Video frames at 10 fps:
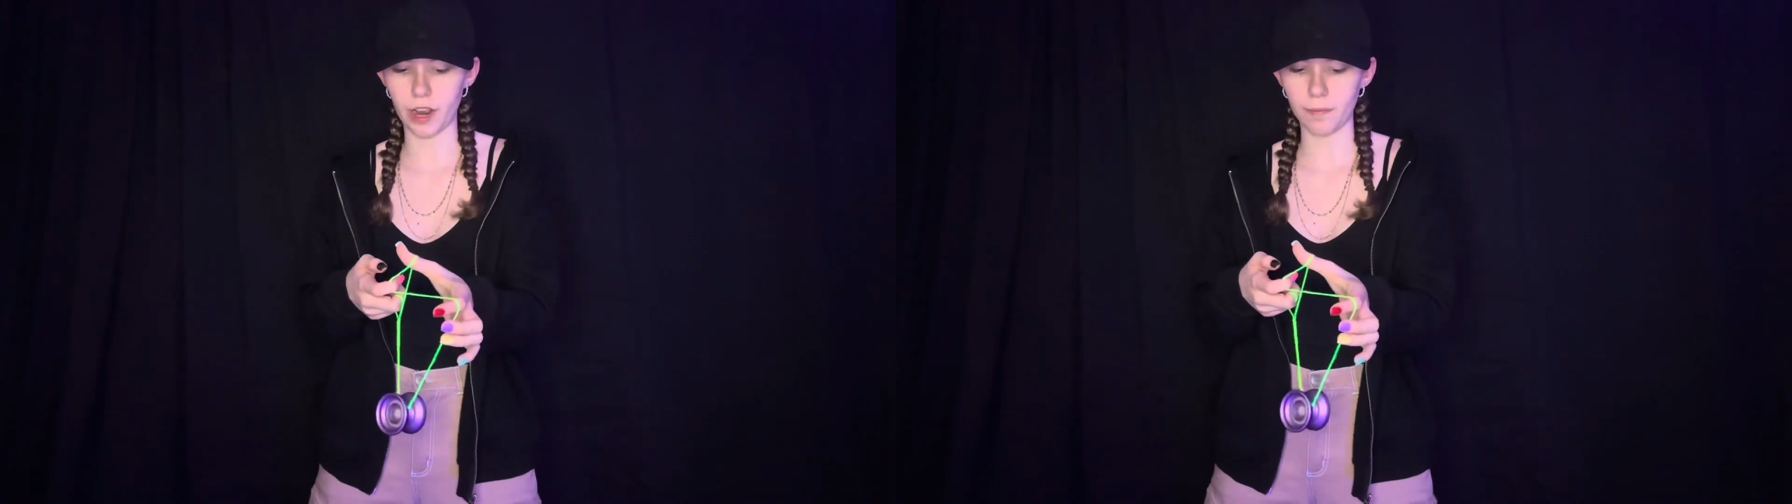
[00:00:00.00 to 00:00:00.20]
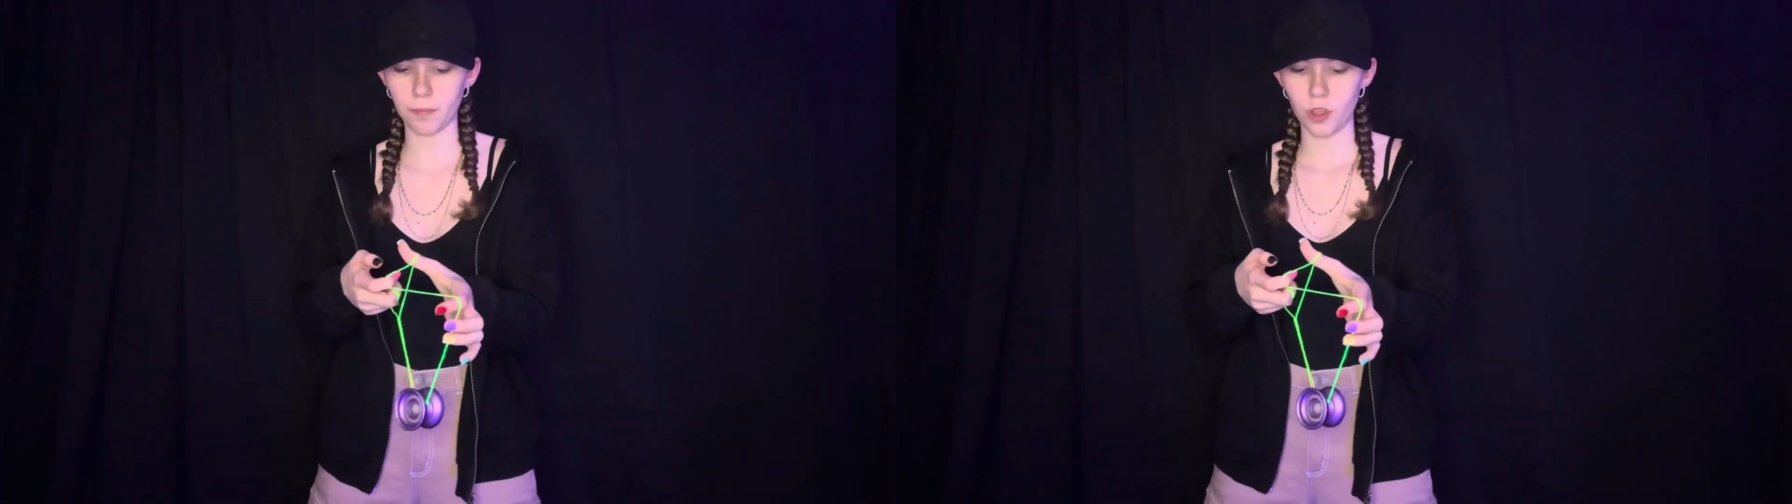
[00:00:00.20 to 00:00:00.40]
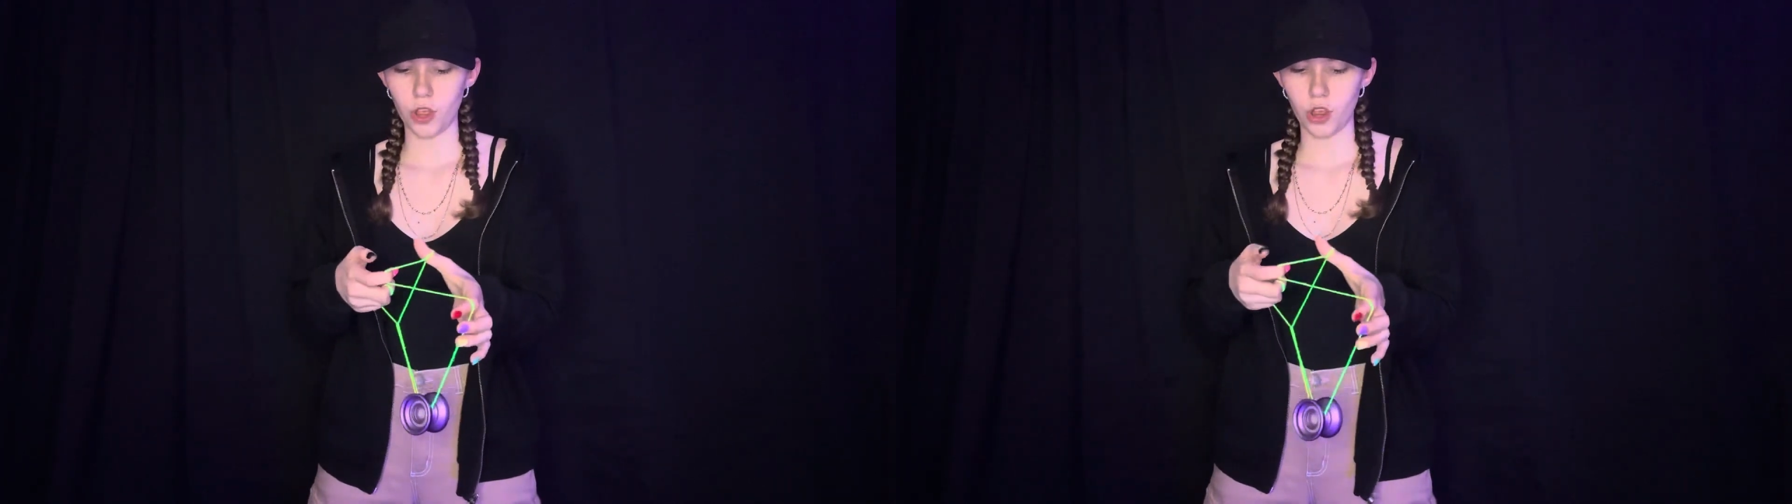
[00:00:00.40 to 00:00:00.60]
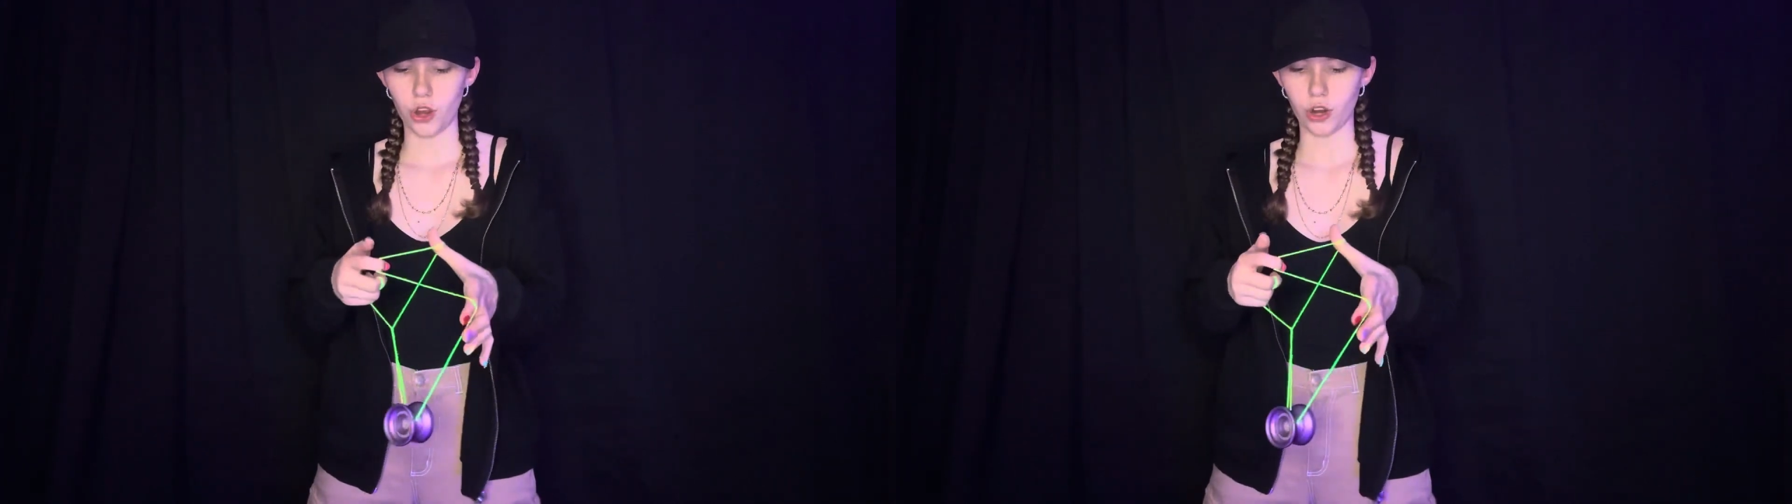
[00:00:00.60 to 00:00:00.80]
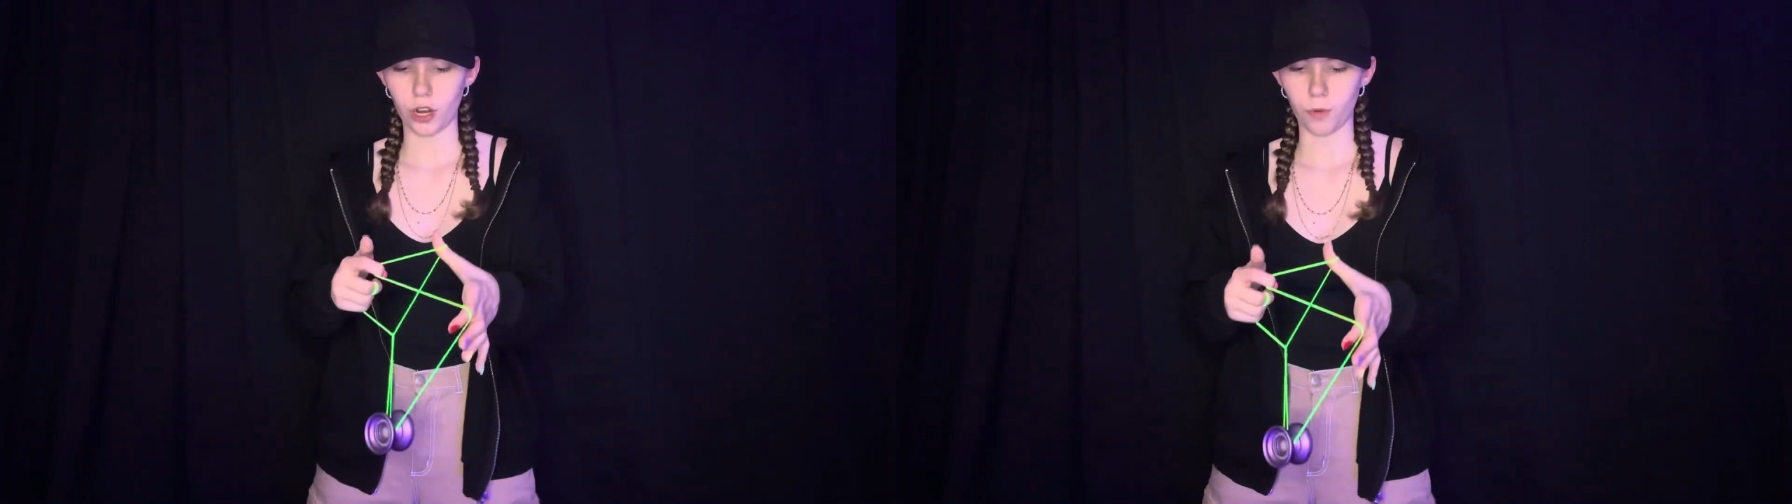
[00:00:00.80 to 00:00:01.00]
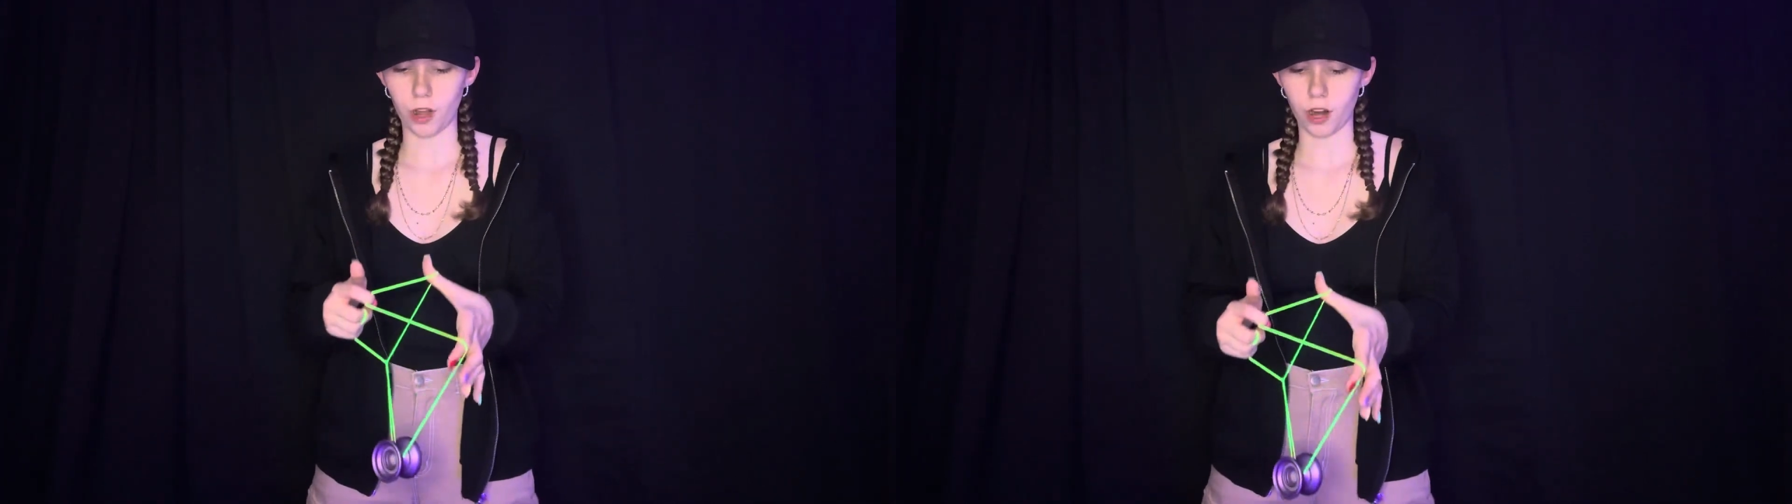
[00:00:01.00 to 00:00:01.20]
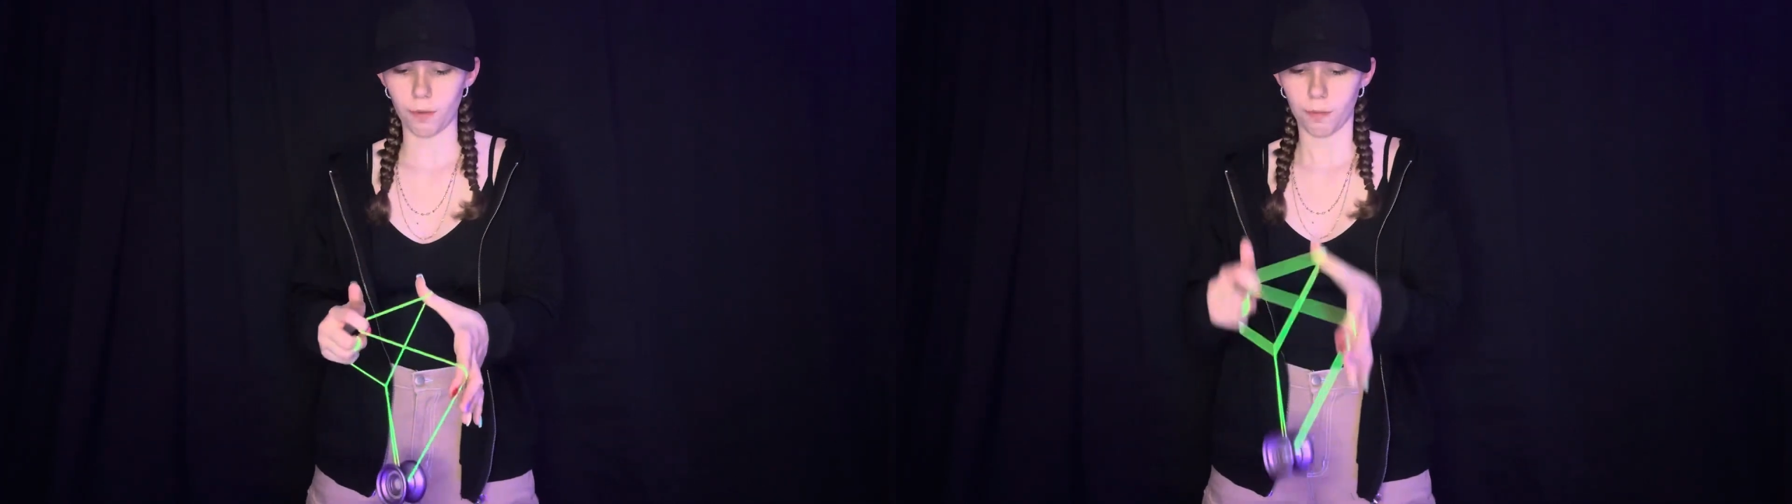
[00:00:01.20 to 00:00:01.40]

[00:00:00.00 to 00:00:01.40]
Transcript: hand, you're gonna wanna